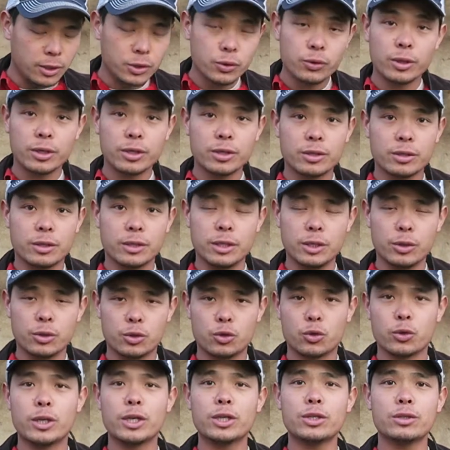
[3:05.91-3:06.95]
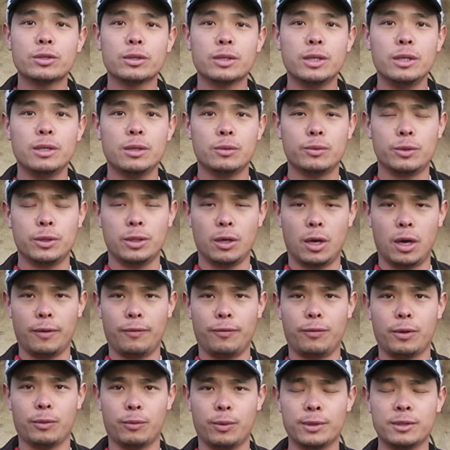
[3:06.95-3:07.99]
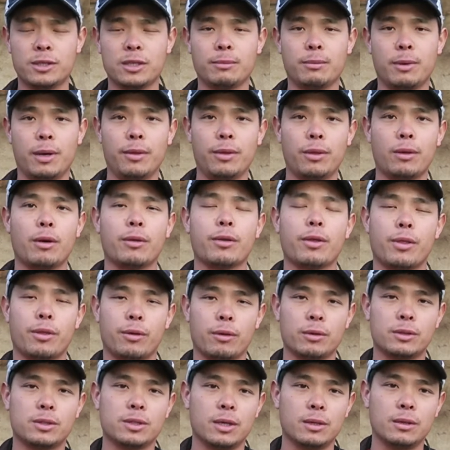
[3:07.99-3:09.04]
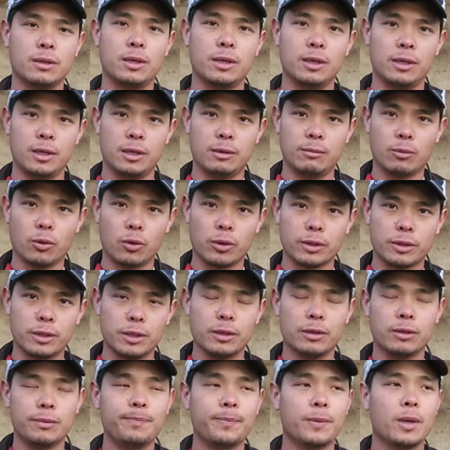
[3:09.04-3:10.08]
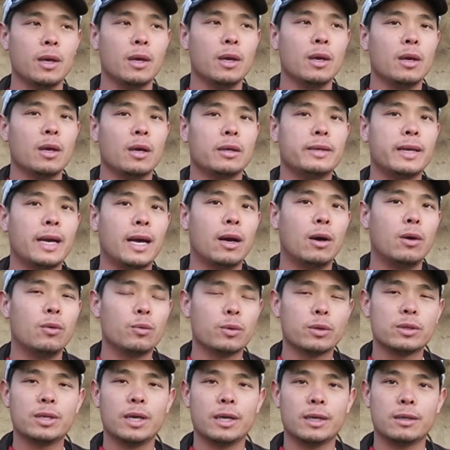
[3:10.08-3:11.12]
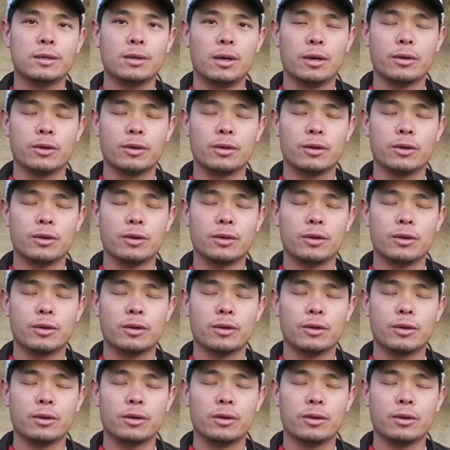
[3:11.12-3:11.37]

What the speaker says: Traditionally, we offer it once a month on the third Sunday in Morgan Hill. Now we're taking it